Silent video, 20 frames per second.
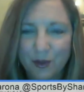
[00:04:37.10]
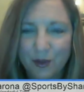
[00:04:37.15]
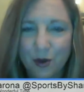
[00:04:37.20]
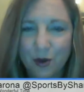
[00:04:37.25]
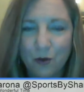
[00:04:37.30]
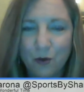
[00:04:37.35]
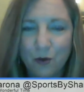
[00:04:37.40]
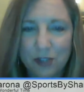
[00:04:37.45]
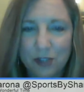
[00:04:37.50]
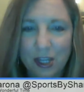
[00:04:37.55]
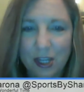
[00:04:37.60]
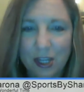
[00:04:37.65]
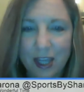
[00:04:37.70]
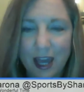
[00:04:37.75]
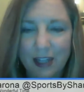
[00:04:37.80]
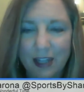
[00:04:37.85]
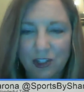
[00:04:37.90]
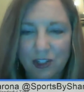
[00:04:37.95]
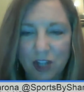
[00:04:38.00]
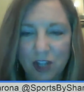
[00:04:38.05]
Once I got a
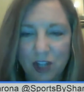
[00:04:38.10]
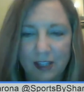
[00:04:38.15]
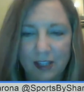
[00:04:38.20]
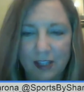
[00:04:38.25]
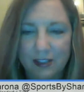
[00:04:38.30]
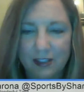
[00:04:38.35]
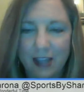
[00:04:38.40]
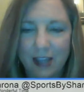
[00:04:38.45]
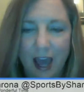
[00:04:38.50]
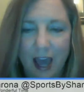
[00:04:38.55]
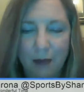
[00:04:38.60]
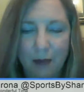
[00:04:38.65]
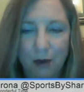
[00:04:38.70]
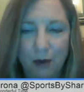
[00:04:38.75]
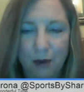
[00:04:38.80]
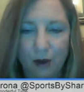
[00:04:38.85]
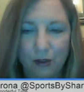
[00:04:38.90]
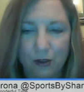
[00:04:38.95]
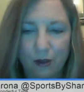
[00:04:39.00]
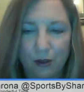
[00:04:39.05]
chance to eyeball
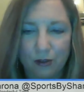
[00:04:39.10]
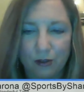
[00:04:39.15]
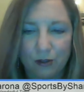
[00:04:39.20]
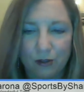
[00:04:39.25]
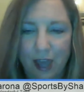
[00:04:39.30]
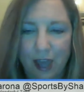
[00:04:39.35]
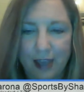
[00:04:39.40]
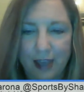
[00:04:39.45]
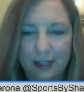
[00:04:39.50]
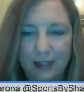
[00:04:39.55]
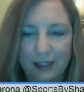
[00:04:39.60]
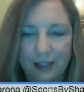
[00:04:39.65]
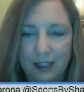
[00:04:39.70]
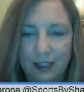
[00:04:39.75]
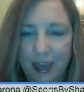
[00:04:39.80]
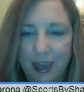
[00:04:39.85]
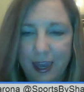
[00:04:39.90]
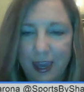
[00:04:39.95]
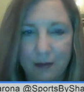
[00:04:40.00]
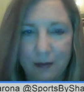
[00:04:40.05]
those guys in
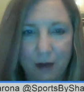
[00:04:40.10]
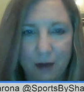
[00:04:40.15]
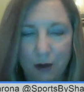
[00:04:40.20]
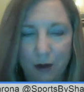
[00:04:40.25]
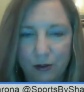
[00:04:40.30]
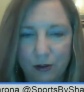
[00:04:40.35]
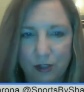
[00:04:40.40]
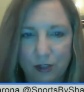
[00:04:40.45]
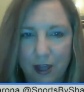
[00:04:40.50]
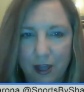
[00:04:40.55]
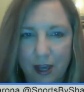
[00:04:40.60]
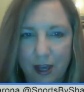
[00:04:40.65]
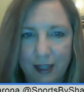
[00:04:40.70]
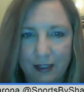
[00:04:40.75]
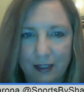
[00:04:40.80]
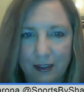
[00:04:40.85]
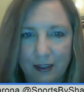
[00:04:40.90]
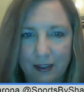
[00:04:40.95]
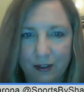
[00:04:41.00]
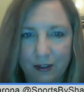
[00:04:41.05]
camp, I was like,
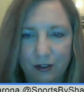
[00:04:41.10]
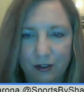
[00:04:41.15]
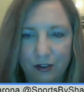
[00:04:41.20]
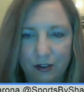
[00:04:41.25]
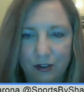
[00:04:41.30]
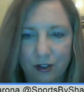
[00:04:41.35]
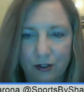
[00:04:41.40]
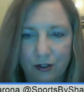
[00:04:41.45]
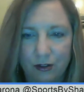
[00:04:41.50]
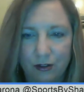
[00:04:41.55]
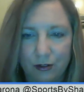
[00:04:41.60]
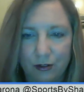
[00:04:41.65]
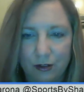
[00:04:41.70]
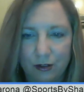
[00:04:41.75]
they're